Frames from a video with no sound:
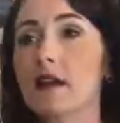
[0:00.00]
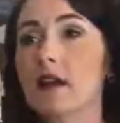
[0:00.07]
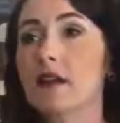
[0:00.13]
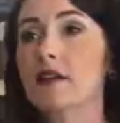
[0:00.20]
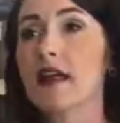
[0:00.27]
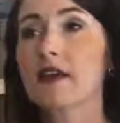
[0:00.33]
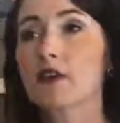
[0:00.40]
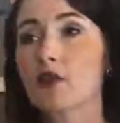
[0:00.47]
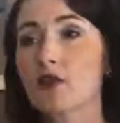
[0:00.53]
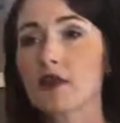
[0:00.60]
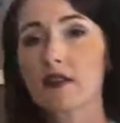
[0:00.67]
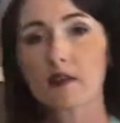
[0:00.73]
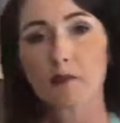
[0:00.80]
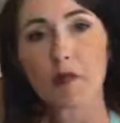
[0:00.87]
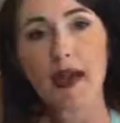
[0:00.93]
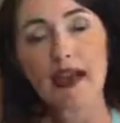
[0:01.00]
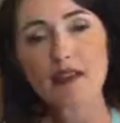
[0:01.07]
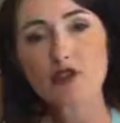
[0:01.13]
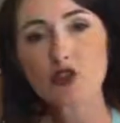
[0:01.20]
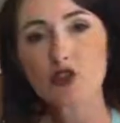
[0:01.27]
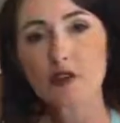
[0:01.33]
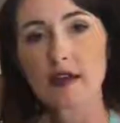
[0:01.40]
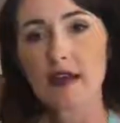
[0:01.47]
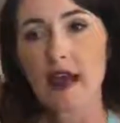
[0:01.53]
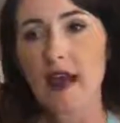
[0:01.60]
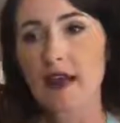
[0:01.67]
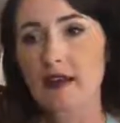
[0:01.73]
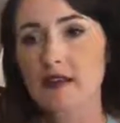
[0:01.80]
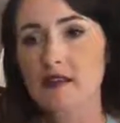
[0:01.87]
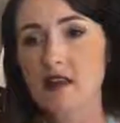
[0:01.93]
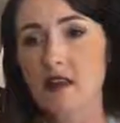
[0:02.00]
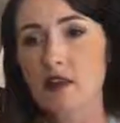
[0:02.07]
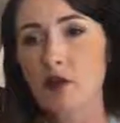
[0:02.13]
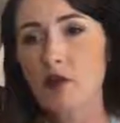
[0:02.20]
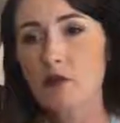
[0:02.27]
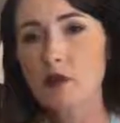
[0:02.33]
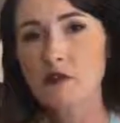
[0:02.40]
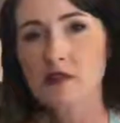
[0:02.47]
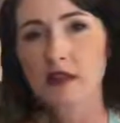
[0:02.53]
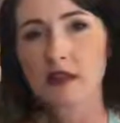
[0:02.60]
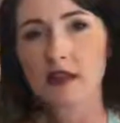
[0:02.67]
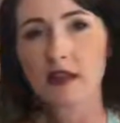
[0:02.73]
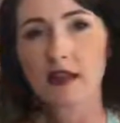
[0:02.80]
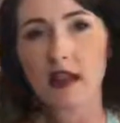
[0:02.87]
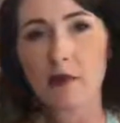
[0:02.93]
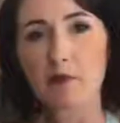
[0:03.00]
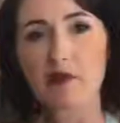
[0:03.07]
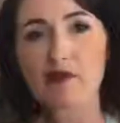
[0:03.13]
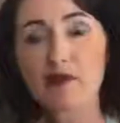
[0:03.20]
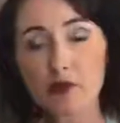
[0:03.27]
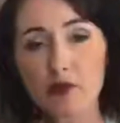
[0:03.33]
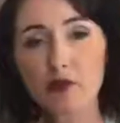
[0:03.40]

they call it the pantry, and it's like almost like a glamour food.